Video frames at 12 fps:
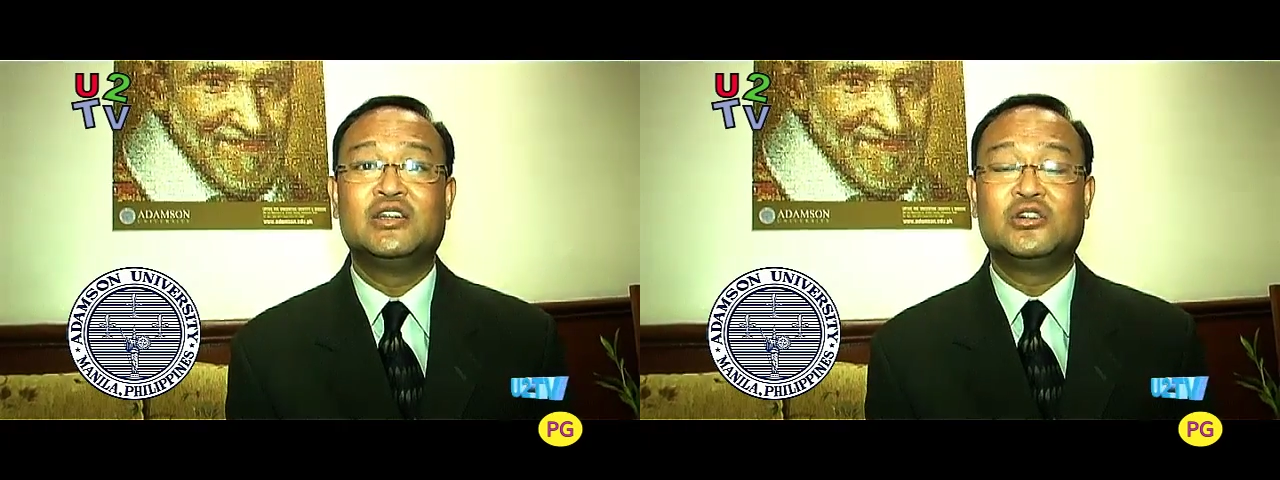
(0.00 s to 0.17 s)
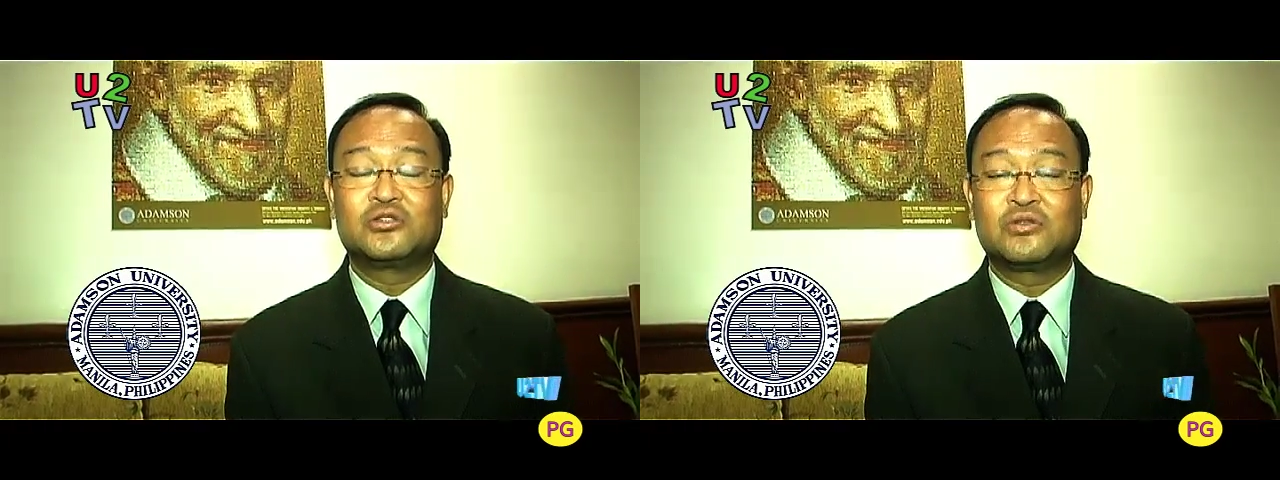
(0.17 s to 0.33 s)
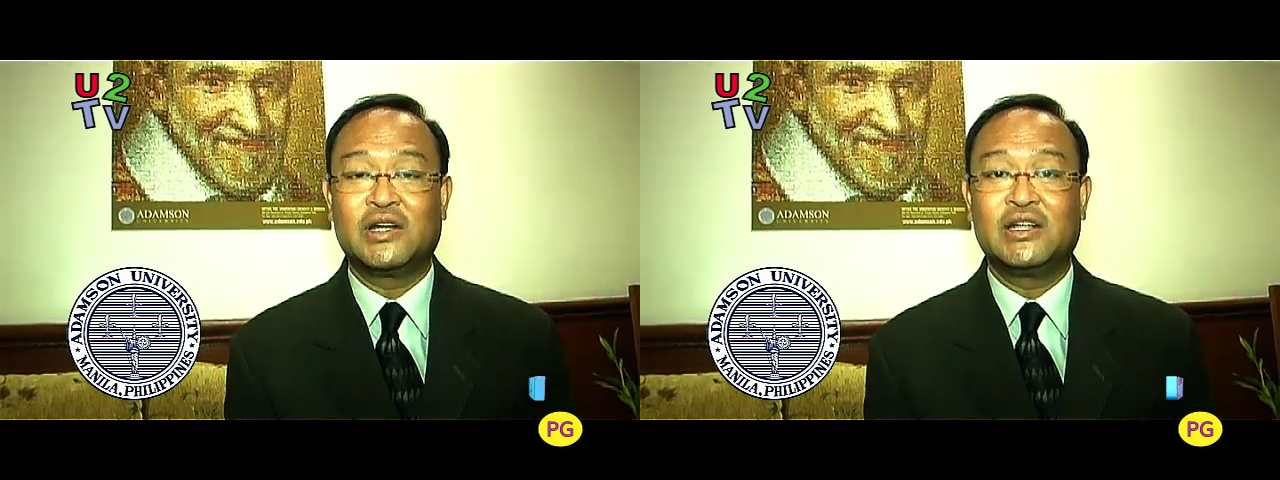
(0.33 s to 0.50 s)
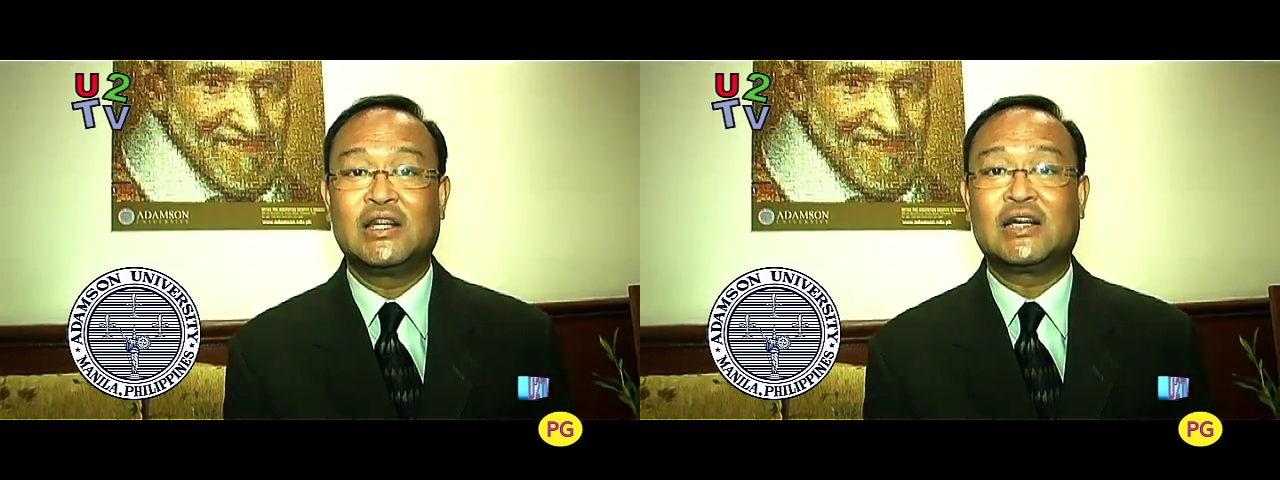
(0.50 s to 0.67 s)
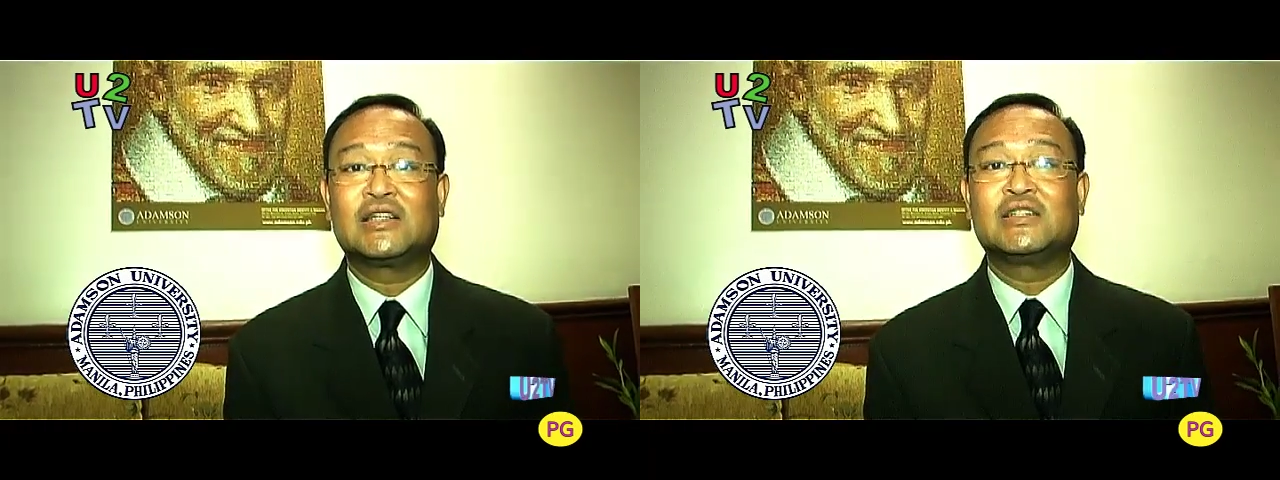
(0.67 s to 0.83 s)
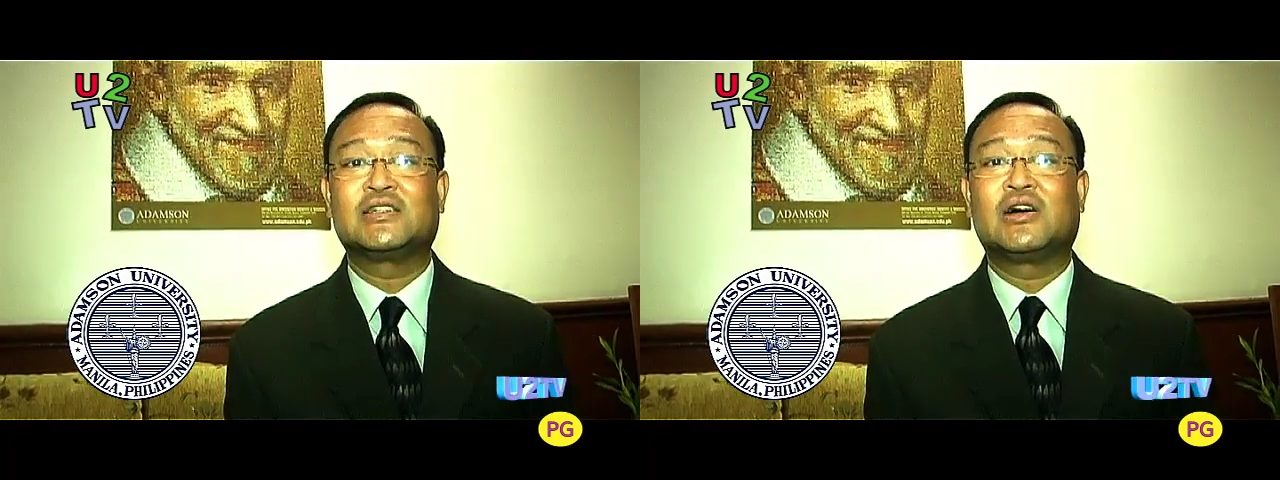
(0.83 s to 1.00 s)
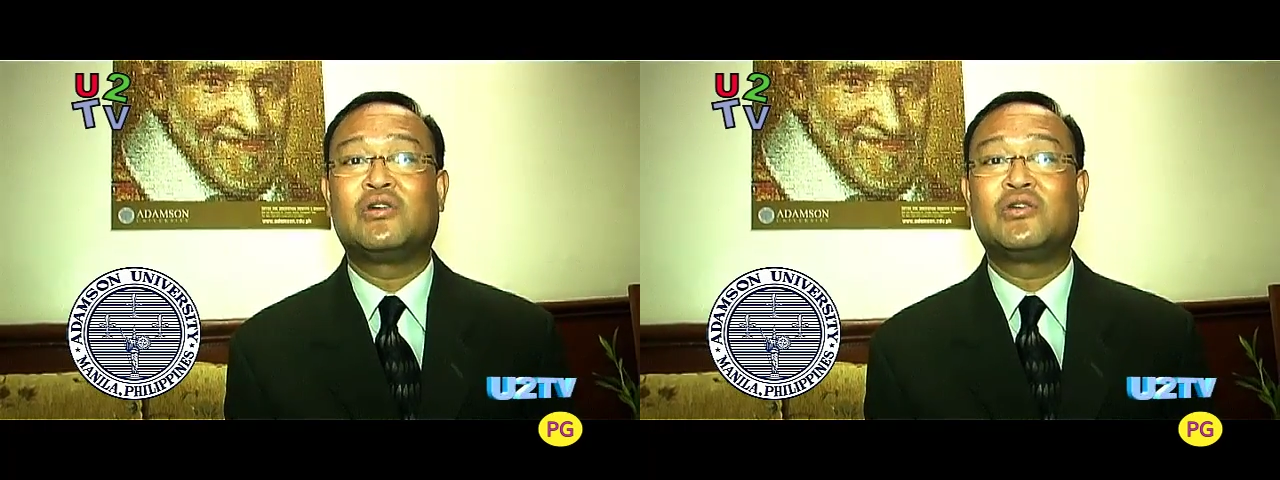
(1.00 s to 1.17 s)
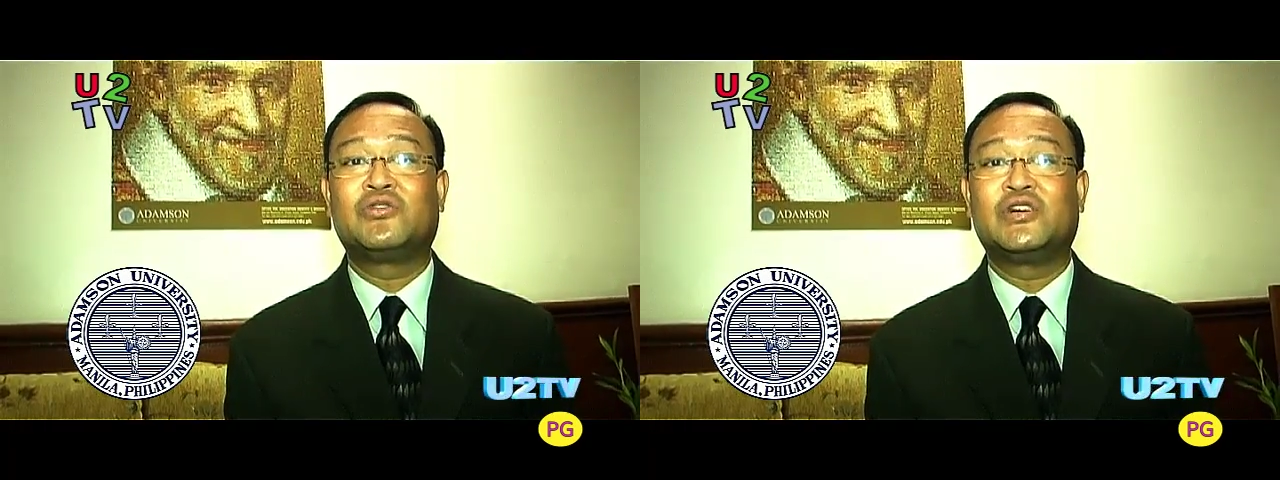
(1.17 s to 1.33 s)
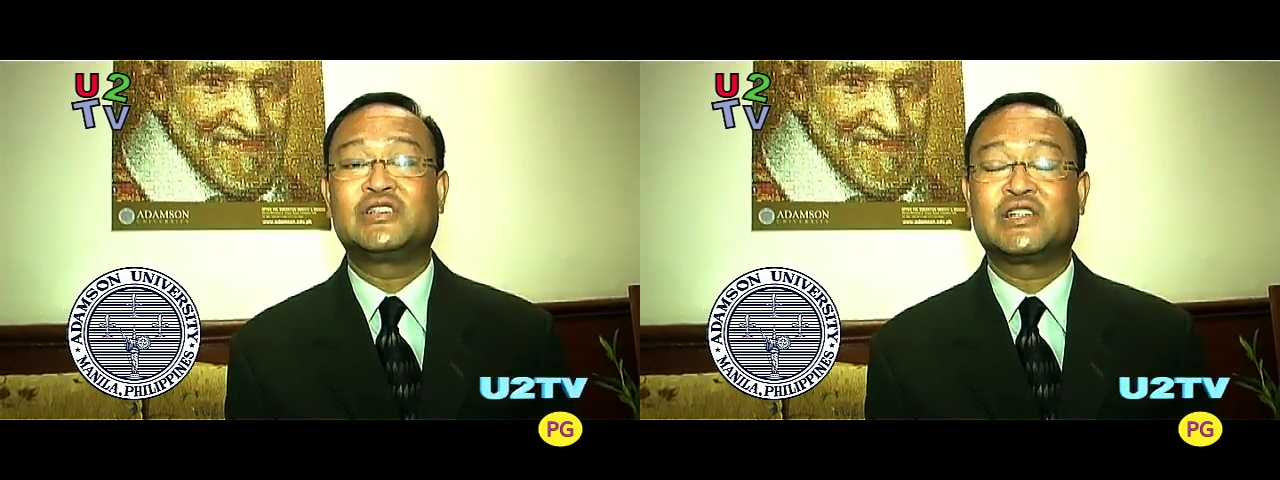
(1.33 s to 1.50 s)
Usually that is our
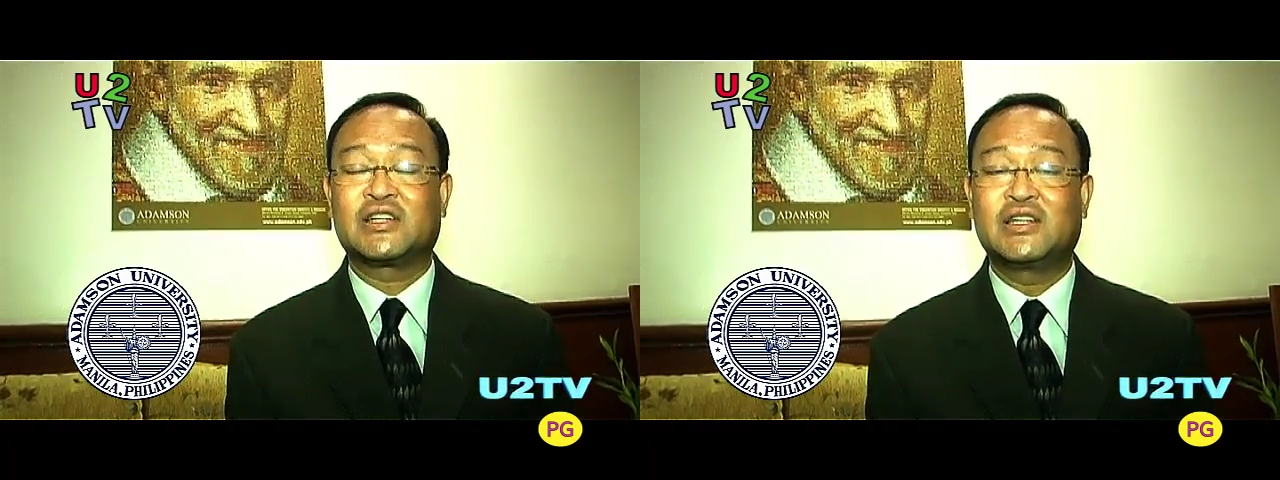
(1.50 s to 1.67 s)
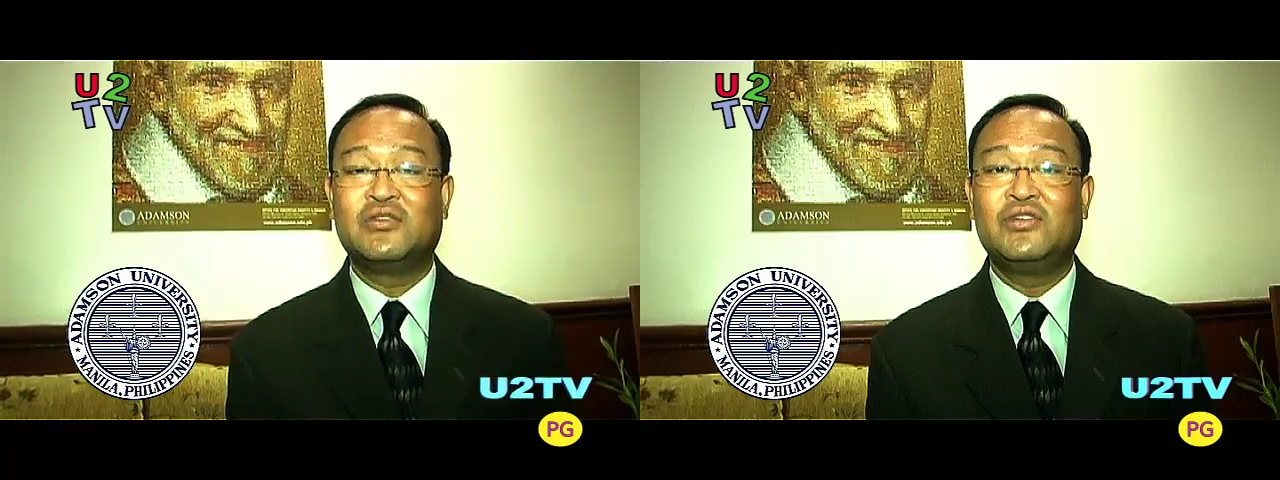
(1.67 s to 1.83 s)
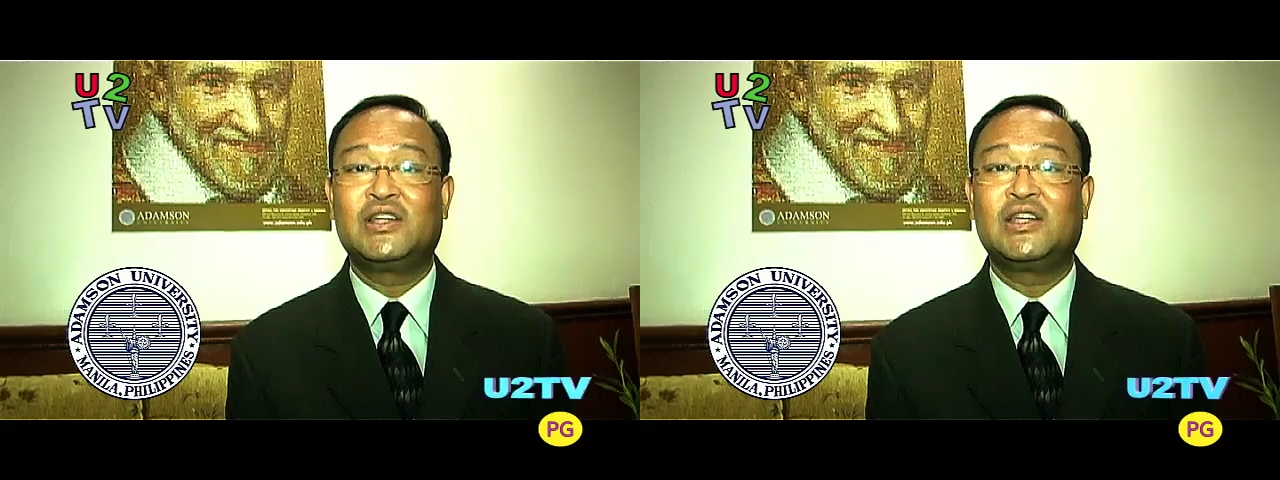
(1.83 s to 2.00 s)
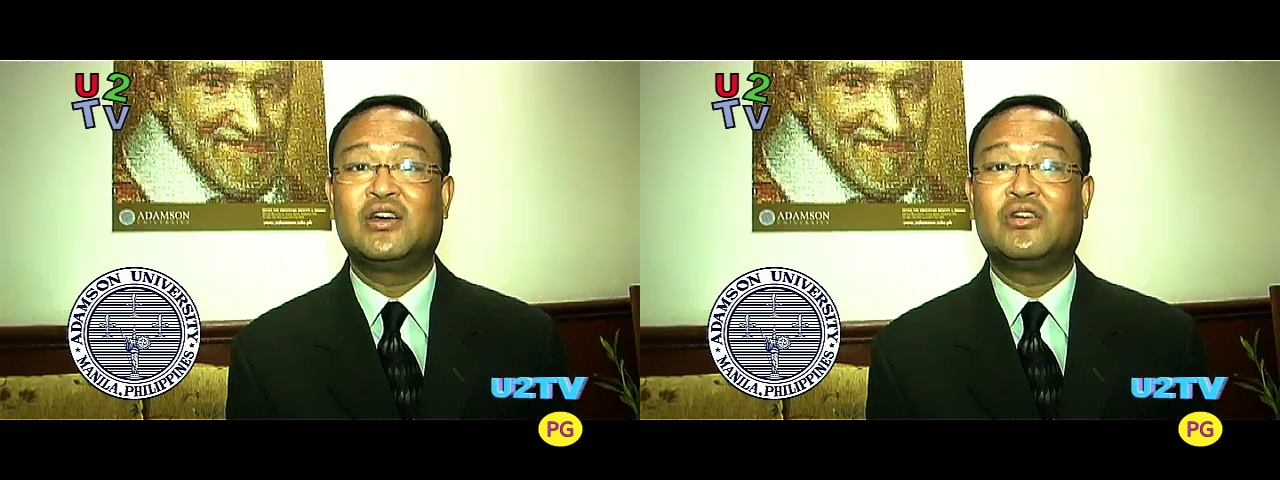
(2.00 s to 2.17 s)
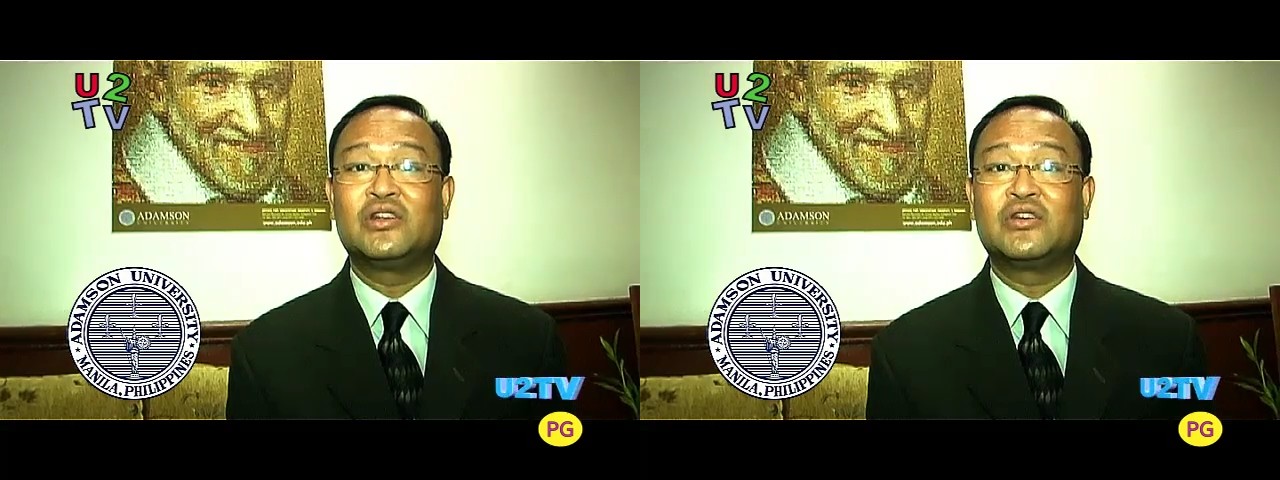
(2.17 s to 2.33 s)
first activity on